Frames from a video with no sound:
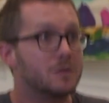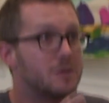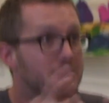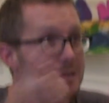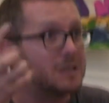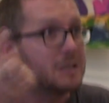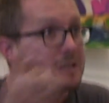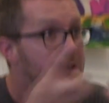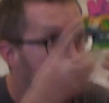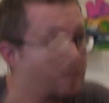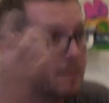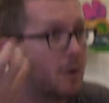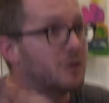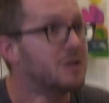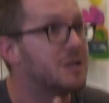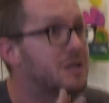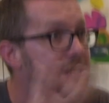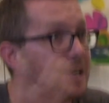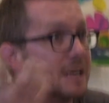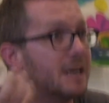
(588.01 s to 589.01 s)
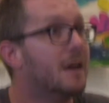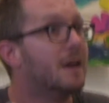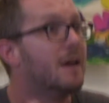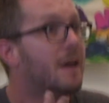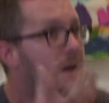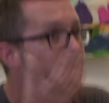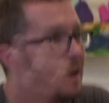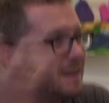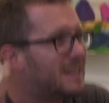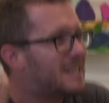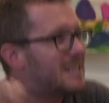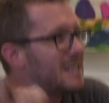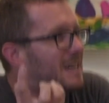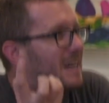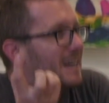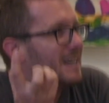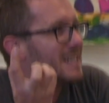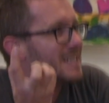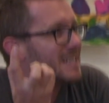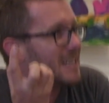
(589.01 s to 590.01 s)
So it's this commodity, this
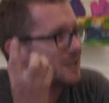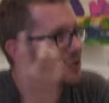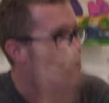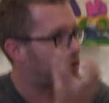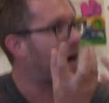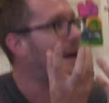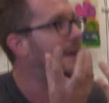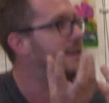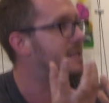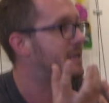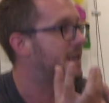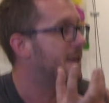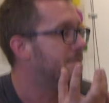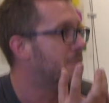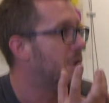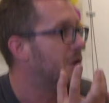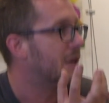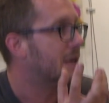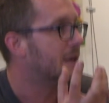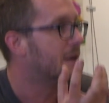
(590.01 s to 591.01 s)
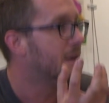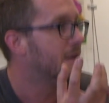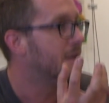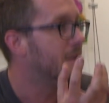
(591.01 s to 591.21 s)
centrality of money,